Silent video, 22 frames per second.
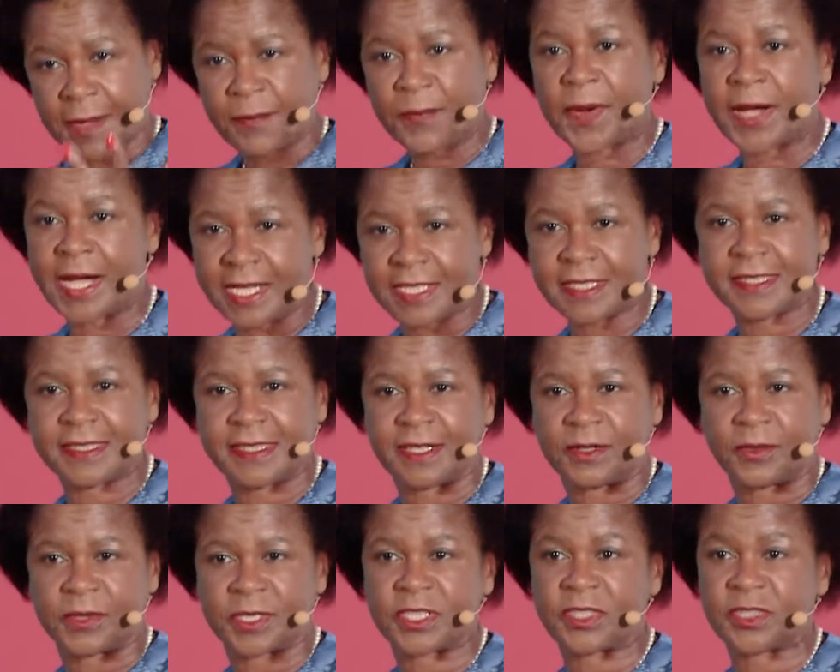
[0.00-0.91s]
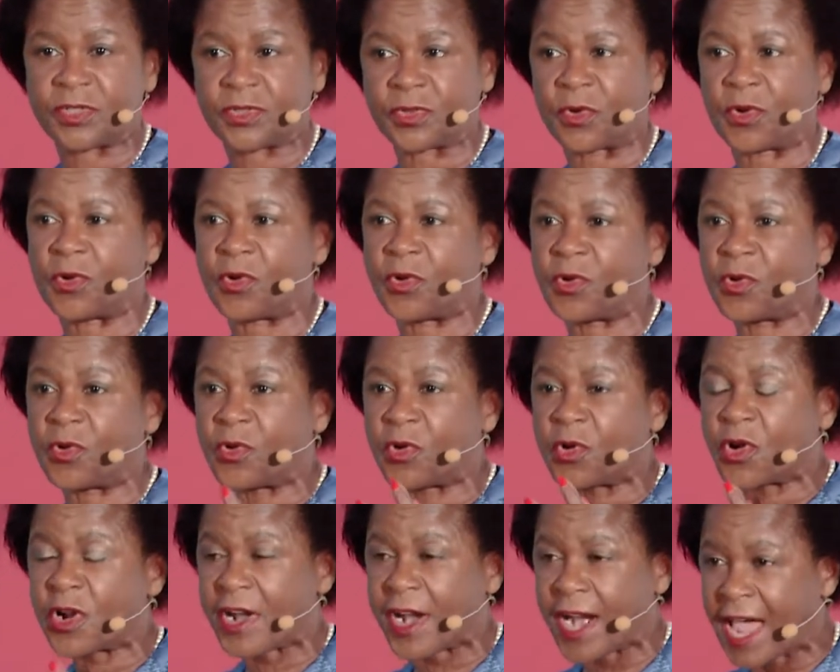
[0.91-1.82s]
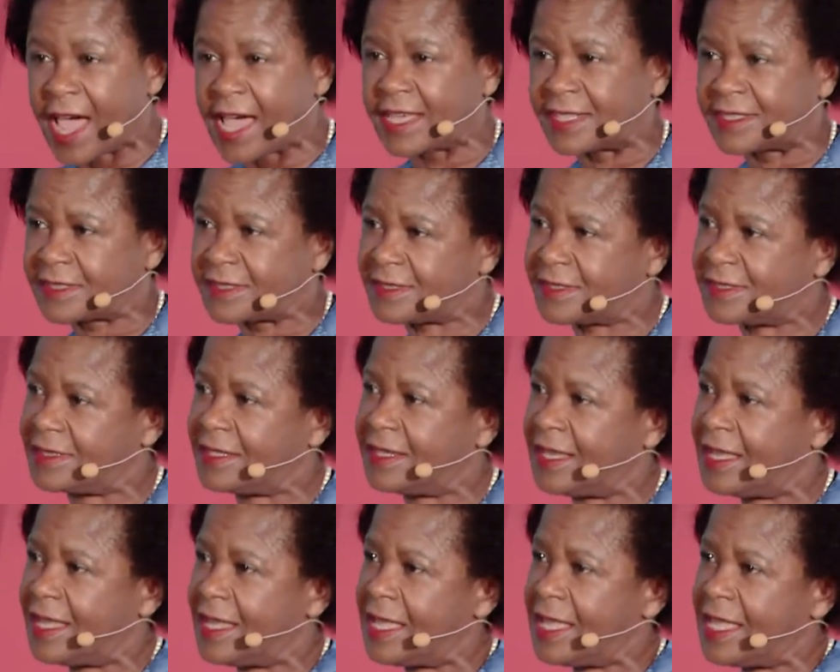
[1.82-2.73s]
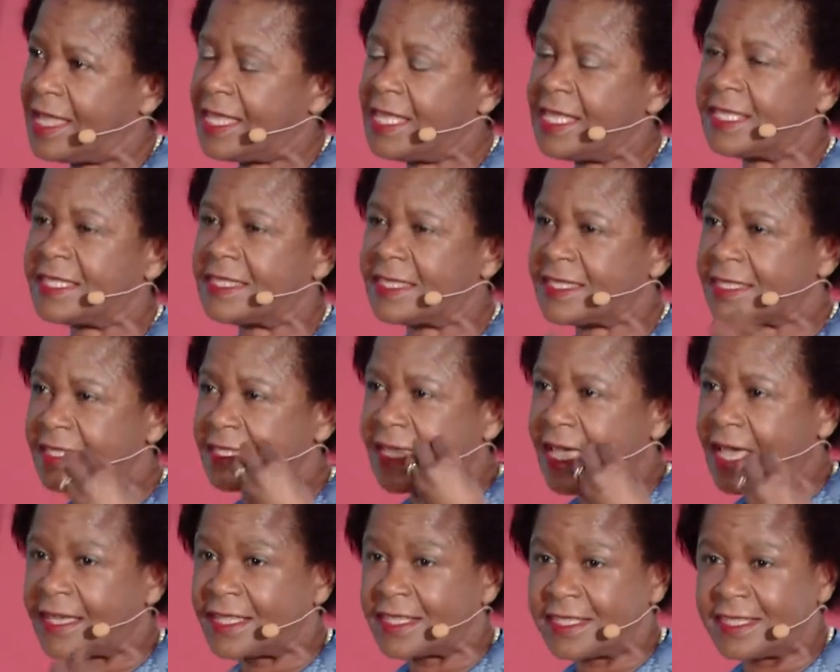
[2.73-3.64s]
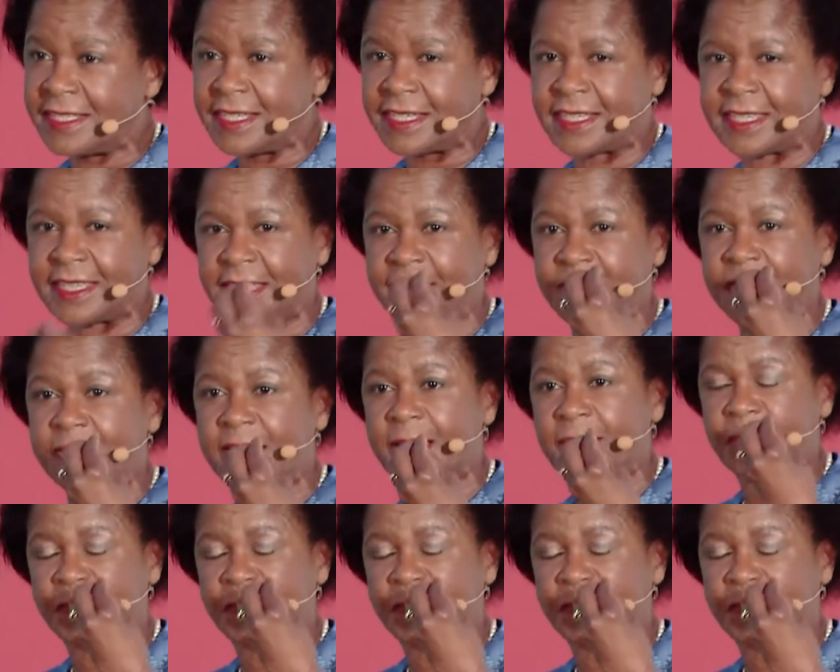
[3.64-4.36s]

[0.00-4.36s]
pastor was so crass, is this idea that